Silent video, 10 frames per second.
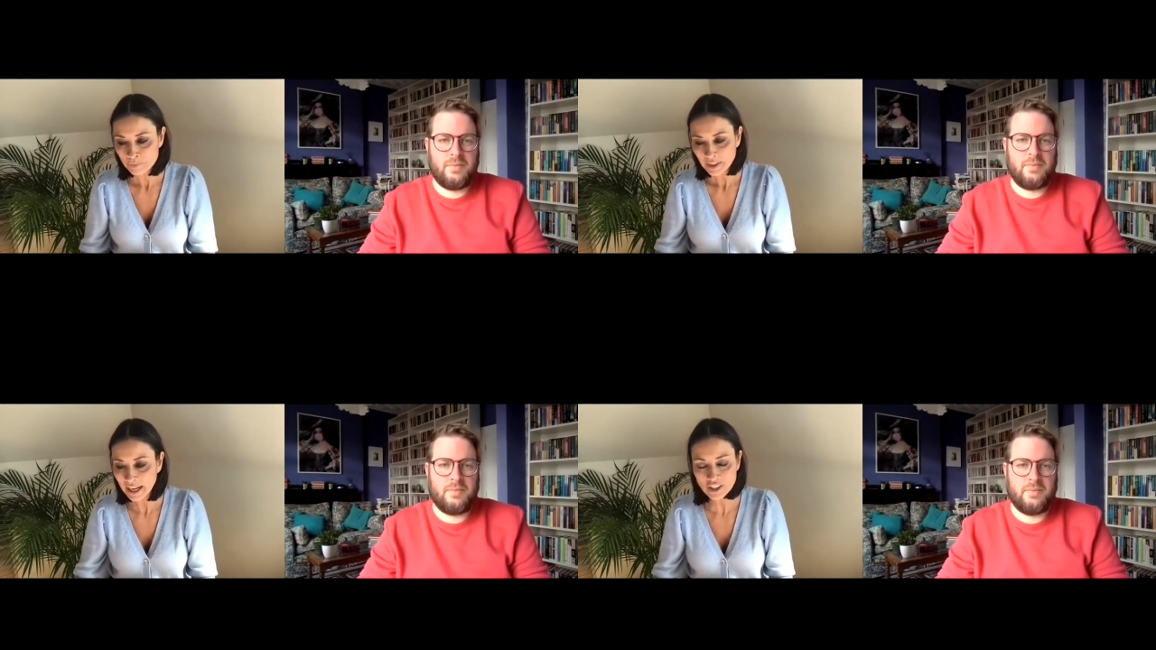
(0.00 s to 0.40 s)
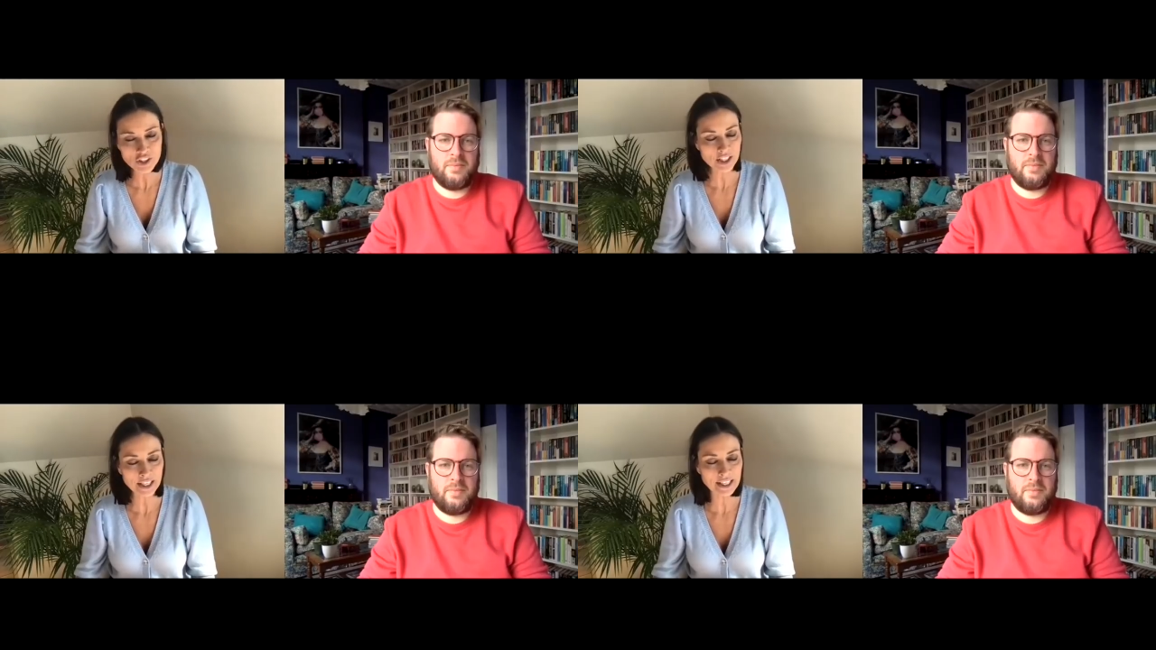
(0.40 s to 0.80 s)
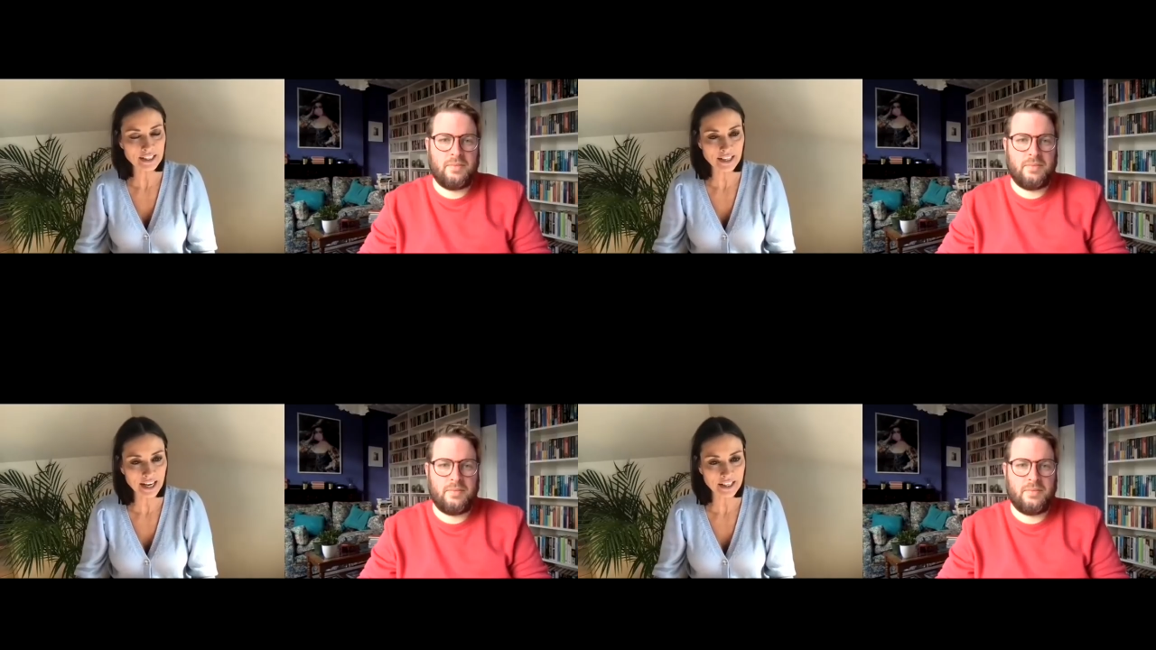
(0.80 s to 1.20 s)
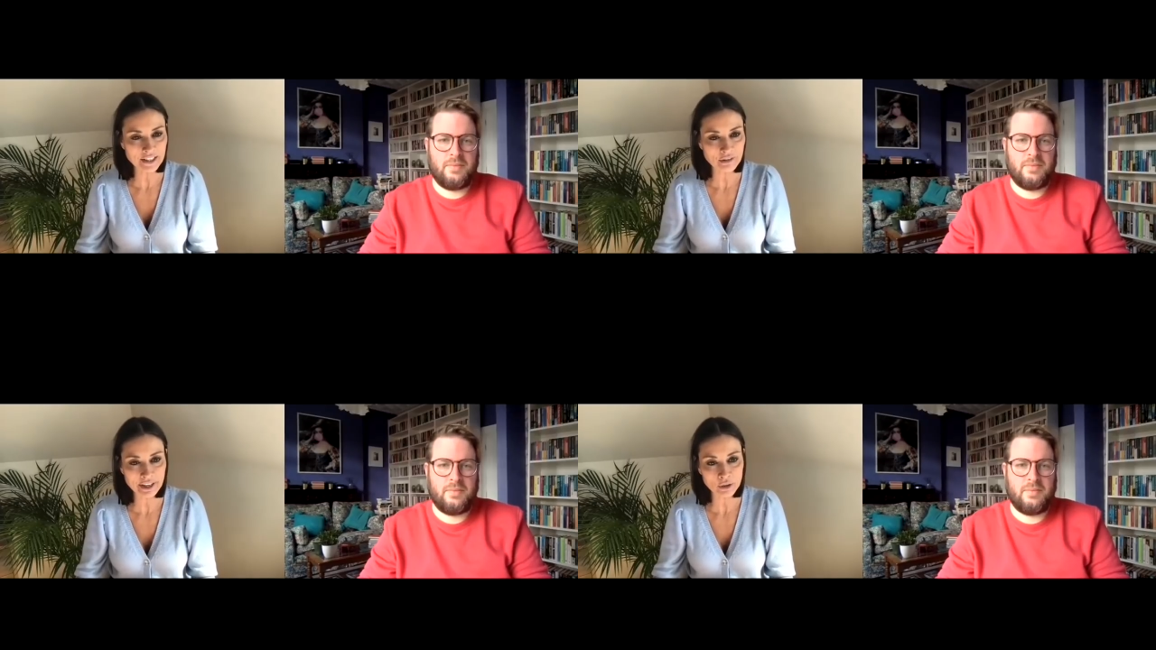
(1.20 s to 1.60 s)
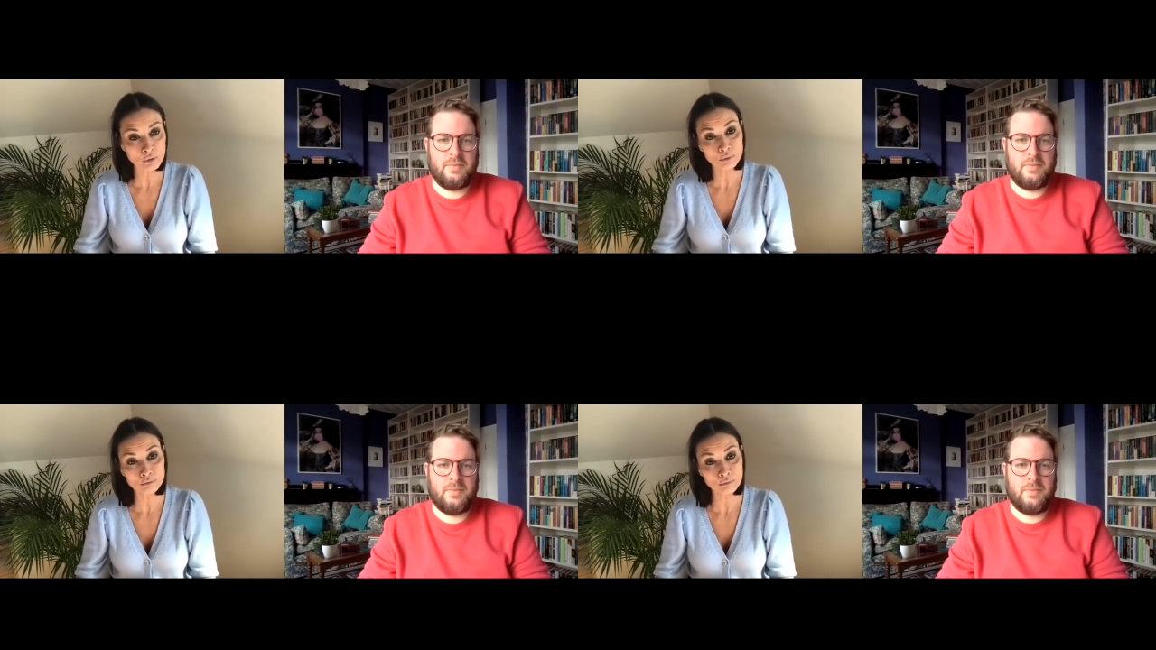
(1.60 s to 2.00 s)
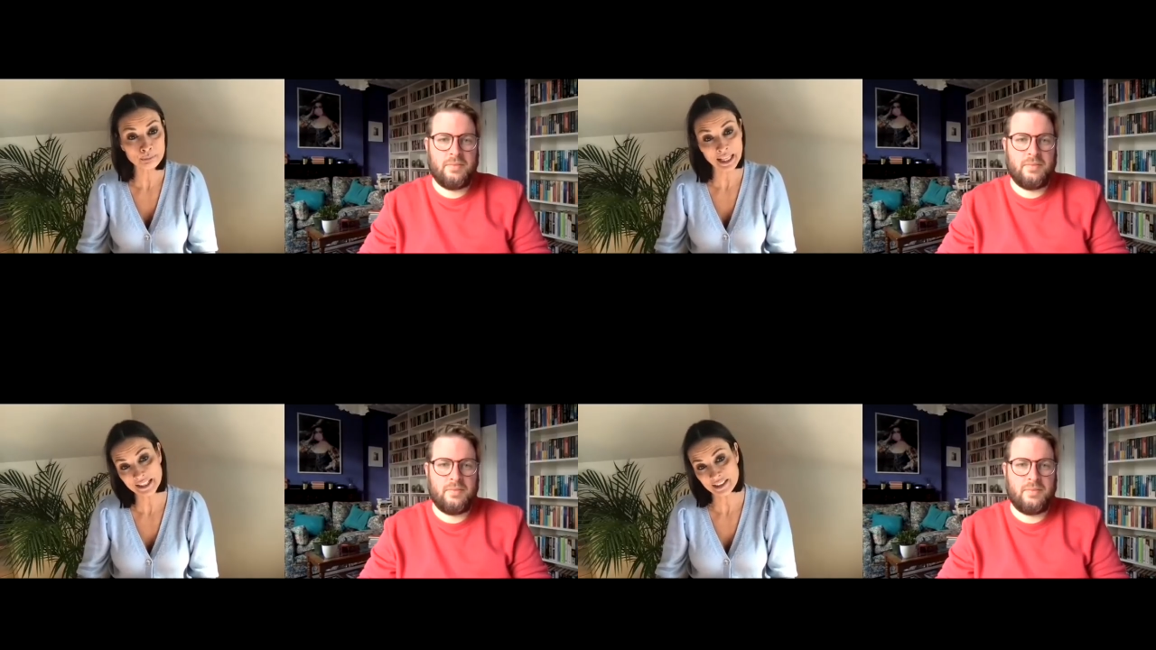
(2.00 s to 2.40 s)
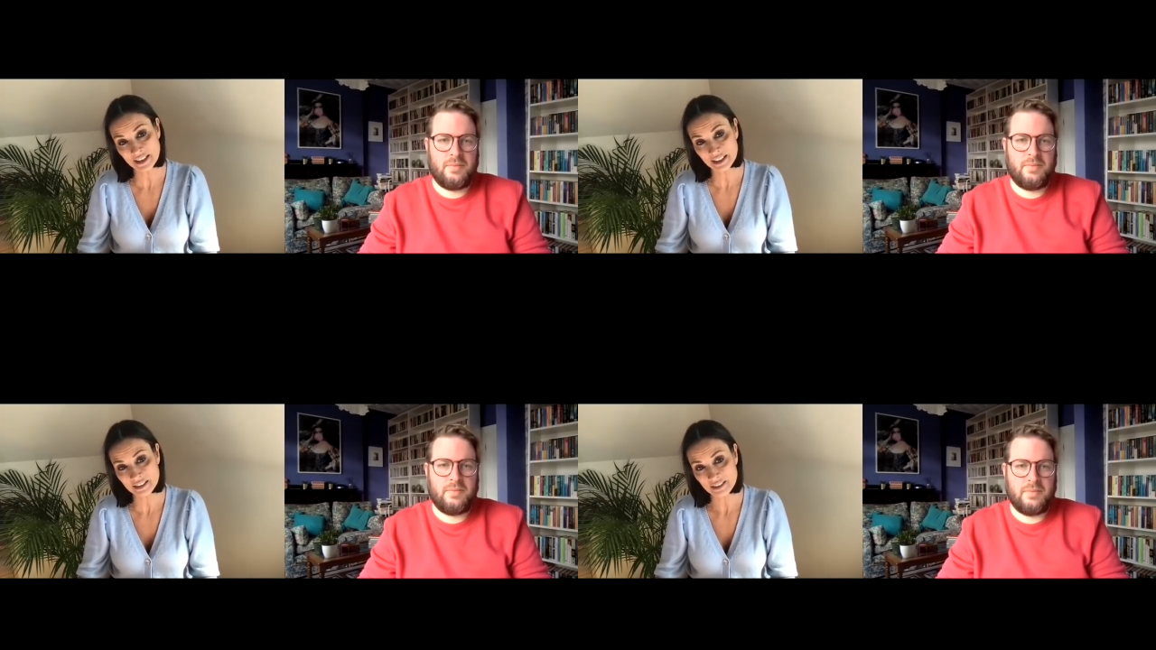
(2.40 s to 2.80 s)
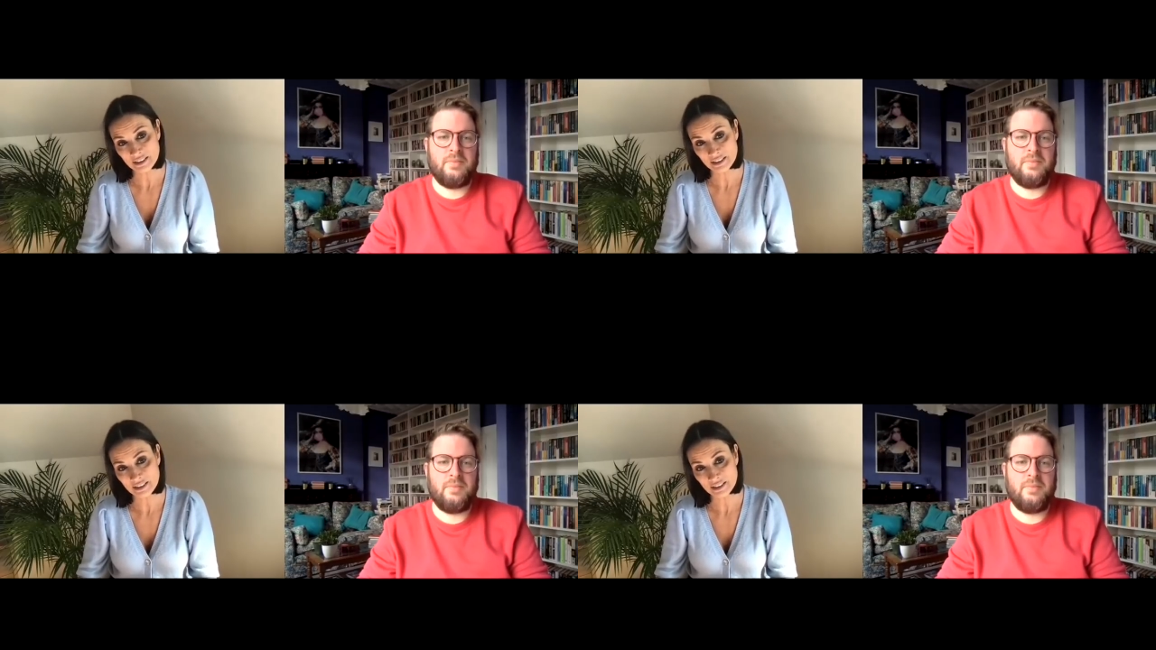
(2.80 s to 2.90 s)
Speaker 1: actually it's it's a real blessing